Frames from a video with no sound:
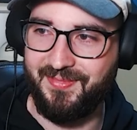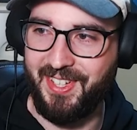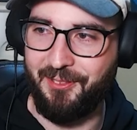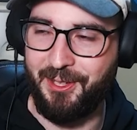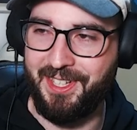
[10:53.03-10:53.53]

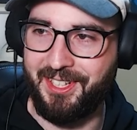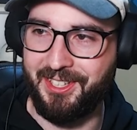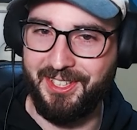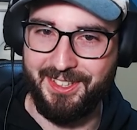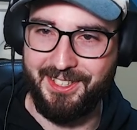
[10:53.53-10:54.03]
well, they're
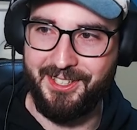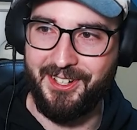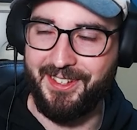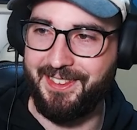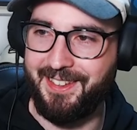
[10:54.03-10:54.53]
clearly
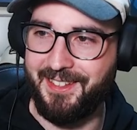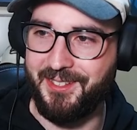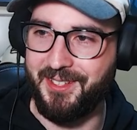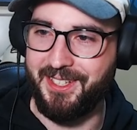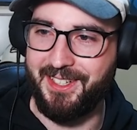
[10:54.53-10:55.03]
not. That's all
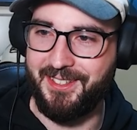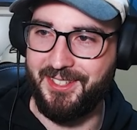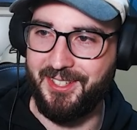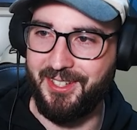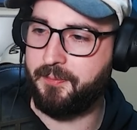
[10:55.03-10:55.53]
you need to
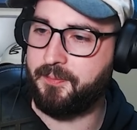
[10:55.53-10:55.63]
know.